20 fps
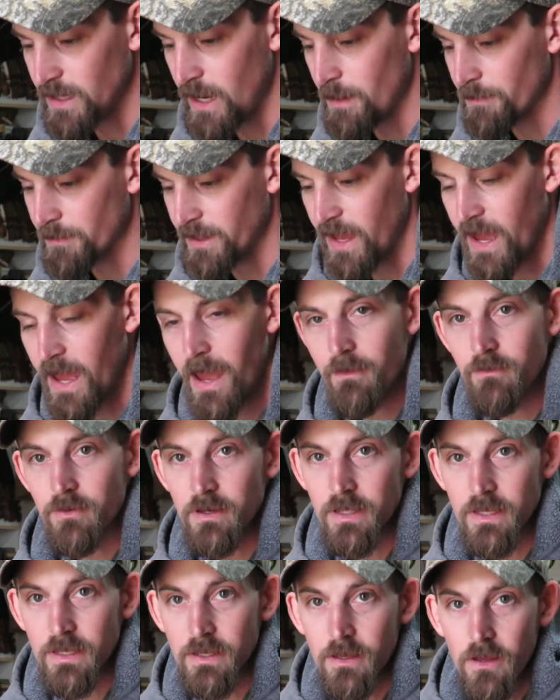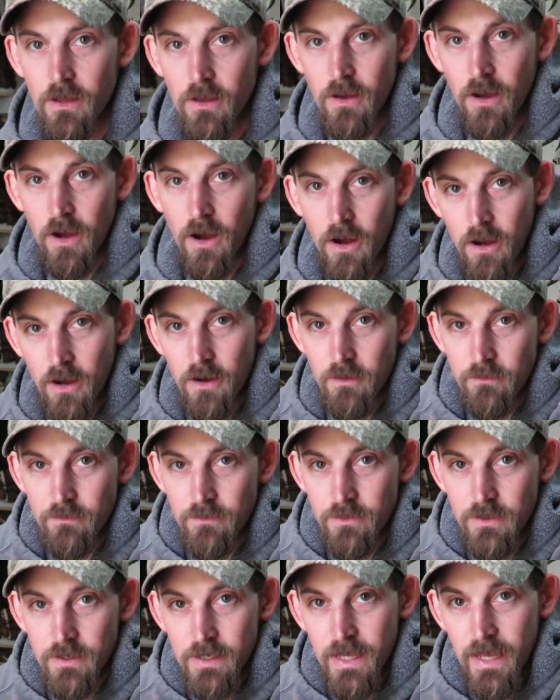top cavity
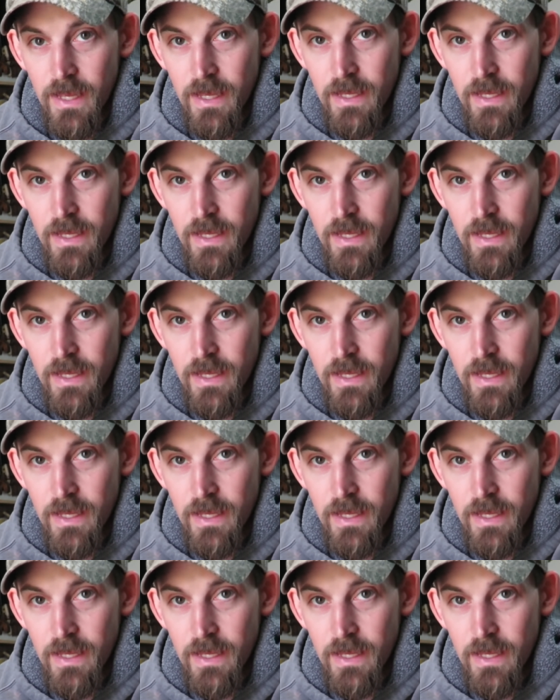of the